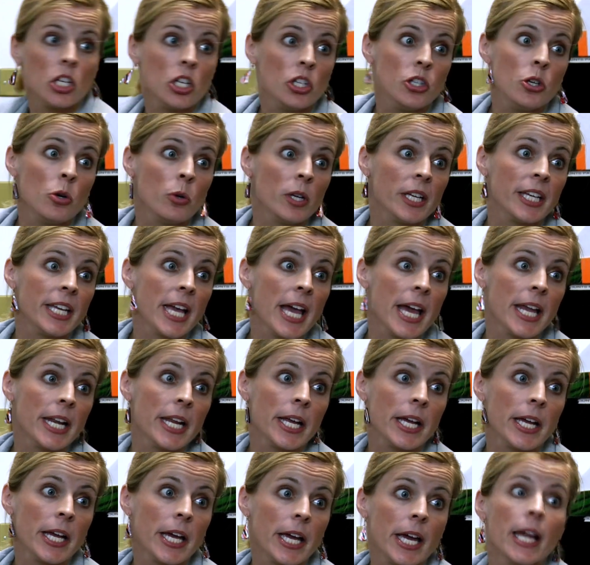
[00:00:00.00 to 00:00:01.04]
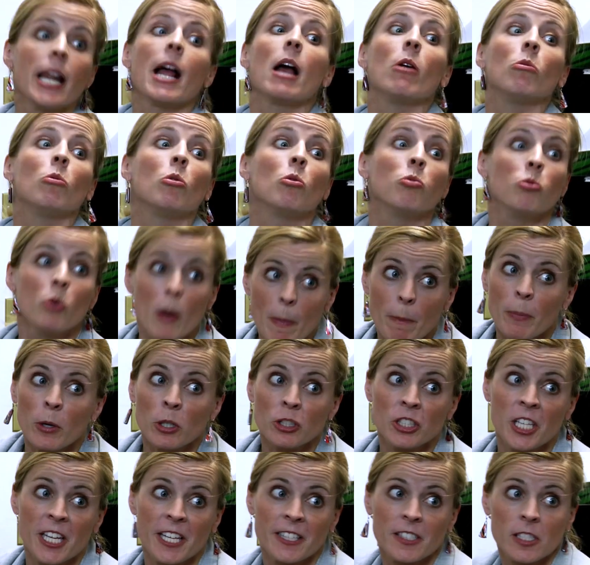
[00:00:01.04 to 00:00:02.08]
You do it again, and I will rip
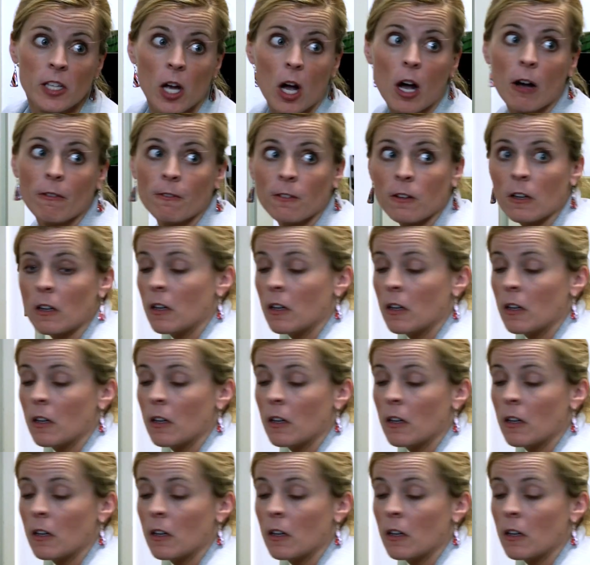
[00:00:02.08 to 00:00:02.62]
your tits off.